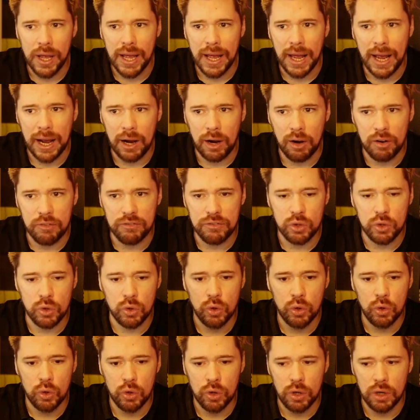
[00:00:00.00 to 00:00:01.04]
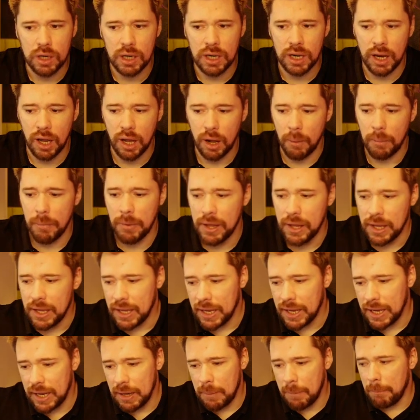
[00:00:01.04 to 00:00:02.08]
out of your club,
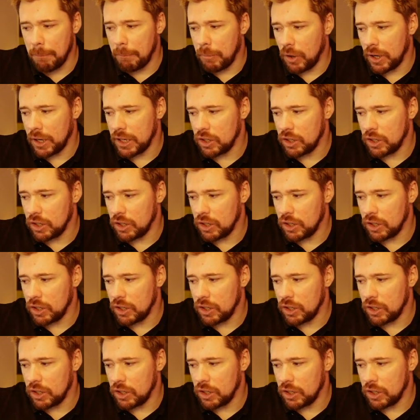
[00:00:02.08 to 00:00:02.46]
it might